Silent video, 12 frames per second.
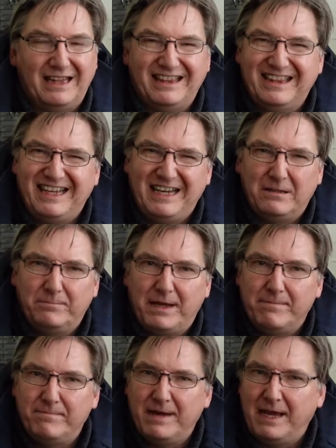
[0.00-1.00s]
little
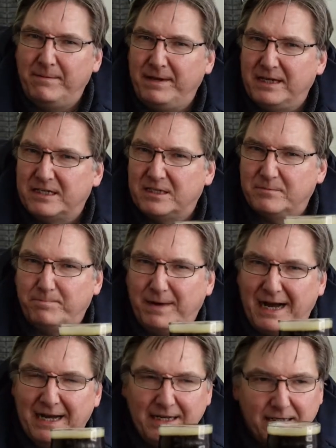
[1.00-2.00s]
bit maybe a
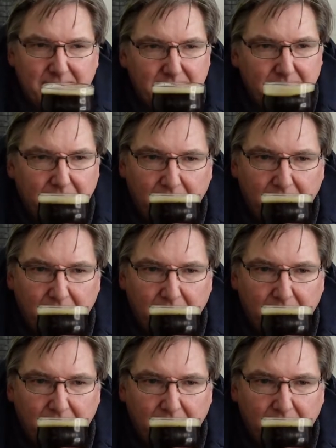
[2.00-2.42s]
spice.